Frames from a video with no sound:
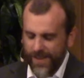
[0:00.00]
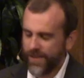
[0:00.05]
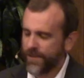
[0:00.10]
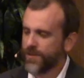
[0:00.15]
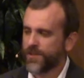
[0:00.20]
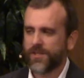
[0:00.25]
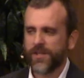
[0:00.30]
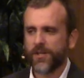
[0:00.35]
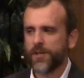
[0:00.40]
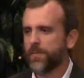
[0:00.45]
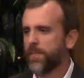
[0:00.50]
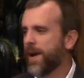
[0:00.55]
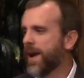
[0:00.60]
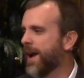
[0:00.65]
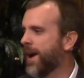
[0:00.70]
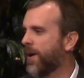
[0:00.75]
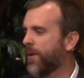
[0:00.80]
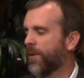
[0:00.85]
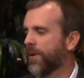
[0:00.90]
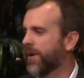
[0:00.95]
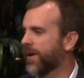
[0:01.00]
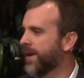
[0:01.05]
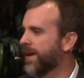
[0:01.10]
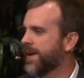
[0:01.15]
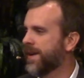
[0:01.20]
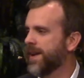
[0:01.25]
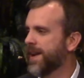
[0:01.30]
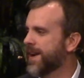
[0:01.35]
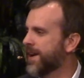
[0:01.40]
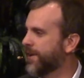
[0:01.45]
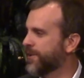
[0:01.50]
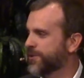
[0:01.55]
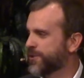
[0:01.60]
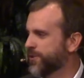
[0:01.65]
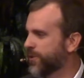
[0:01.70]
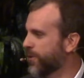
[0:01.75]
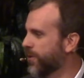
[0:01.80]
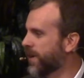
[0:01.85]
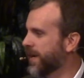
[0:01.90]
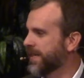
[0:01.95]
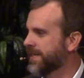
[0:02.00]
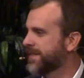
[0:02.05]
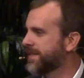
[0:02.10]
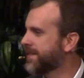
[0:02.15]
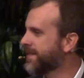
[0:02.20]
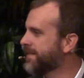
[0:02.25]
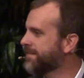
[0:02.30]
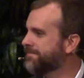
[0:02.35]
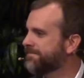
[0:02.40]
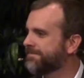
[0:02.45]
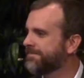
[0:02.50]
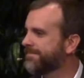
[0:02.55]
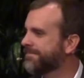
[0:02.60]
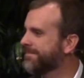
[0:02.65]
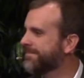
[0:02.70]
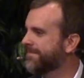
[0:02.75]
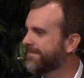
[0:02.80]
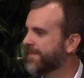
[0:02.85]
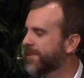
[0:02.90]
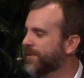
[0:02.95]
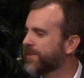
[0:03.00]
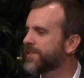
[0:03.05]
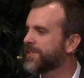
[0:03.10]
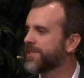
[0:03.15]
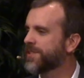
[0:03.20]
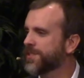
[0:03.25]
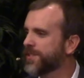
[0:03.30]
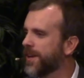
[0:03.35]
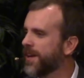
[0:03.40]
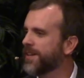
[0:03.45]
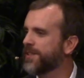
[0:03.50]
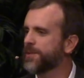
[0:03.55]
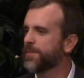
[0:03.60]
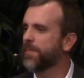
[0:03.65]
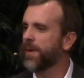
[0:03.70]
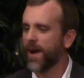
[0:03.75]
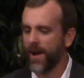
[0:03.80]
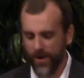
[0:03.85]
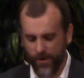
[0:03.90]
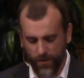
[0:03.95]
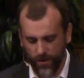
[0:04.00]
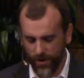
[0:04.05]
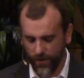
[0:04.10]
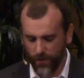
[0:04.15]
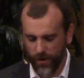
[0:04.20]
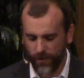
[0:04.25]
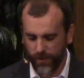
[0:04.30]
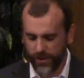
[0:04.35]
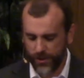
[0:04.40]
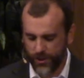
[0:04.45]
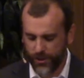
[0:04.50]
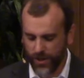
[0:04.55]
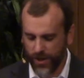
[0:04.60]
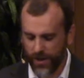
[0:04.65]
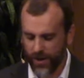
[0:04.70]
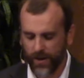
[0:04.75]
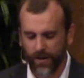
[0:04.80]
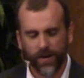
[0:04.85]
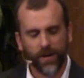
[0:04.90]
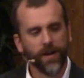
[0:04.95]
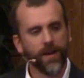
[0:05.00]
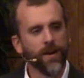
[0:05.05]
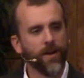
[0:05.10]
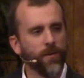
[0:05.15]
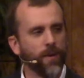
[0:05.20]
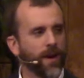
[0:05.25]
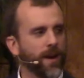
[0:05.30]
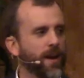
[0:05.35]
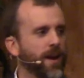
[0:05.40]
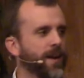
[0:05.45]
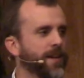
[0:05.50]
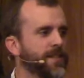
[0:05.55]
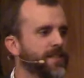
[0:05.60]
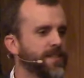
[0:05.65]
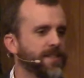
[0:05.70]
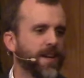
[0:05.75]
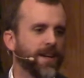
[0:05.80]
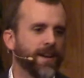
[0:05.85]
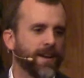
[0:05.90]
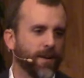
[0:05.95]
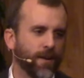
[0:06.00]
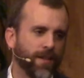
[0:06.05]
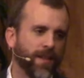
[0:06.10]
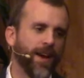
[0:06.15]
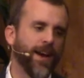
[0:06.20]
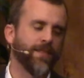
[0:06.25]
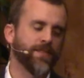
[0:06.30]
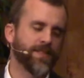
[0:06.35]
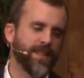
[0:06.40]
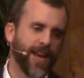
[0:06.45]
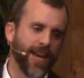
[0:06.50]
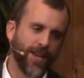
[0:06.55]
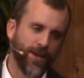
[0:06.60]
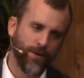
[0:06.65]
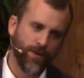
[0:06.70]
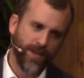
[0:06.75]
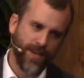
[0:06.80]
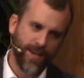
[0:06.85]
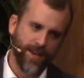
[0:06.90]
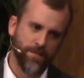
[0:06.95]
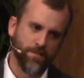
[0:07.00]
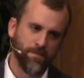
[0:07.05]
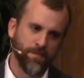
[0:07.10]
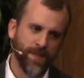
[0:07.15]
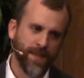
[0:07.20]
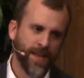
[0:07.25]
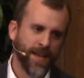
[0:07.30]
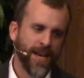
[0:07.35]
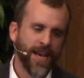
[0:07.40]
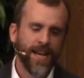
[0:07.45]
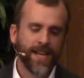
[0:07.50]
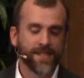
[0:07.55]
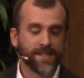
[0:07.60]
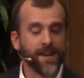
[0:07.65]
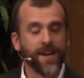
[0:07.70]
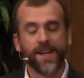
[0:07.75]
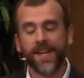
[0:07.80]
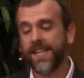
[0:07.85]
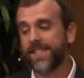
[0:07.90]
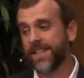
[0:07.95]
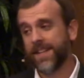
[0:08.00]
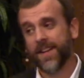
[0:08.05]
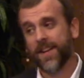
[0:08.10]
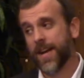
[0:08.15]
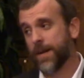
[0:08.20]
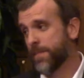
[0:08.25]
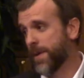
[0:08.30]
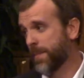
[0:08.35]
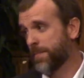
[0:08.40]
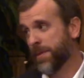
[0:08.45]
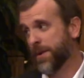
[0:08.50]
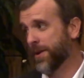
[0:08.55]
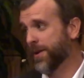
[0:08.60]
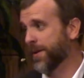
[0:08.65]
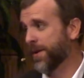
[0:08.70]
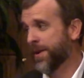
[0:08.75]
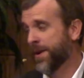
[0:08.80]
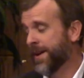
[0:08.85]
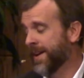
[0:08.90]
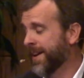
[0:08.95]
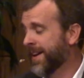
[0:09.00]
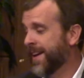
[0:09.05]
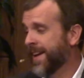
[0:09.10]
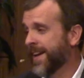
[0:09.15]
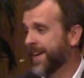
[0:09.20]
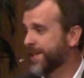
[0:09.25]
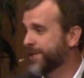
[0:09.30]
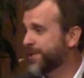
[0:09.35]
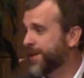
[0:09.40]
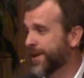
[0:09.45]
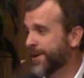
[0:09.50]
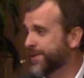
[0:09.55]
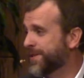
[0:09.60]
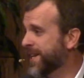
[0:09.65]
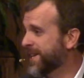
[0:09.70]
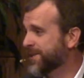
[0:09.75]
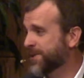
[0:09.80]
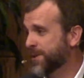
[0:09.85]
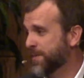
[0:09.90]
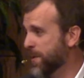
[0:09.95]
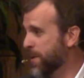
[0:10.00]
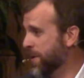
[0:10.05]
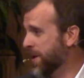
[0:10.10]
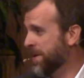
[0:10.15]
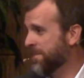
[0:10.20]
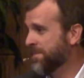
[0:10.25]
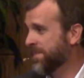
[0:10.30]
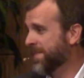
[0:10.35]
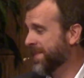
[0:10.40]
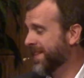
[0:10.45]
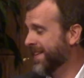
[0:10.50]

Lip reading: There's such power in our stories. There is such power when we share what God's done in our lives. Thank you, Kim. It's not easy to come up here and share your testimony.